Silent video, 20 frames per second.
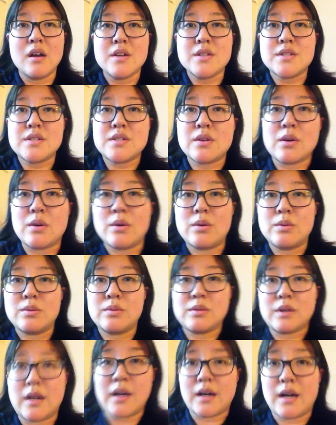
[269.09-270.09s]
So
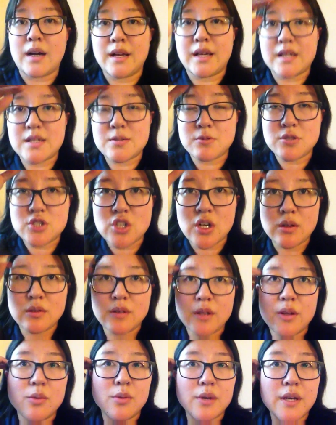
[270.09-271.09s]
I guess with
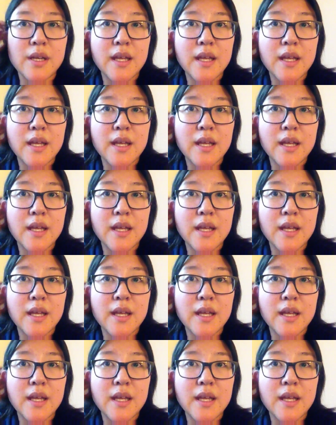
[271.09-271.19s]
juggling 3